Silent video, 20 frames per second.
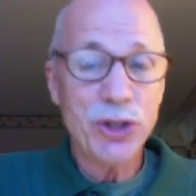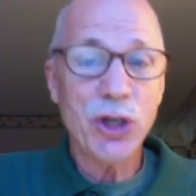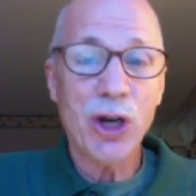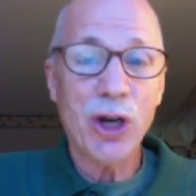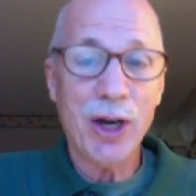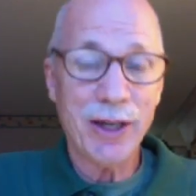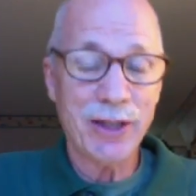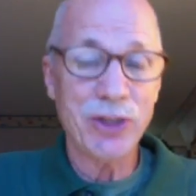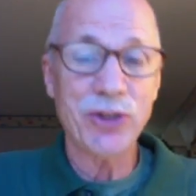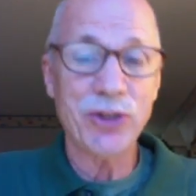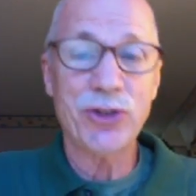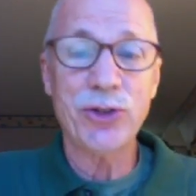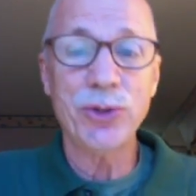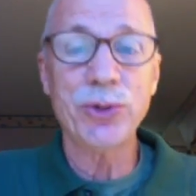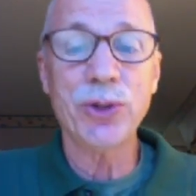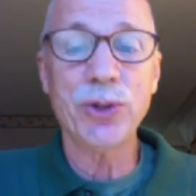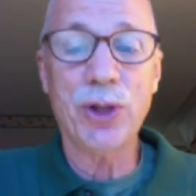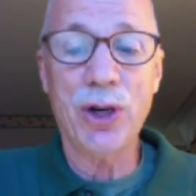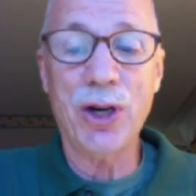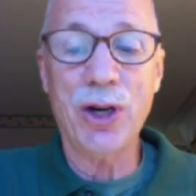talking
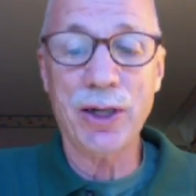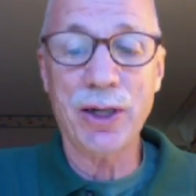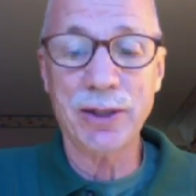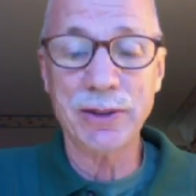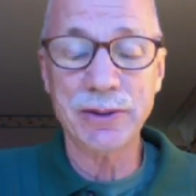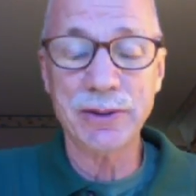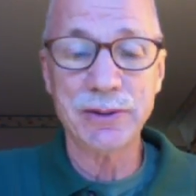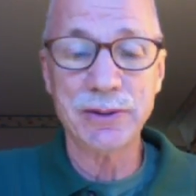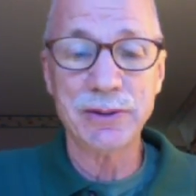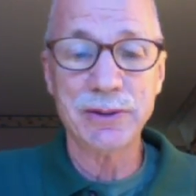too long.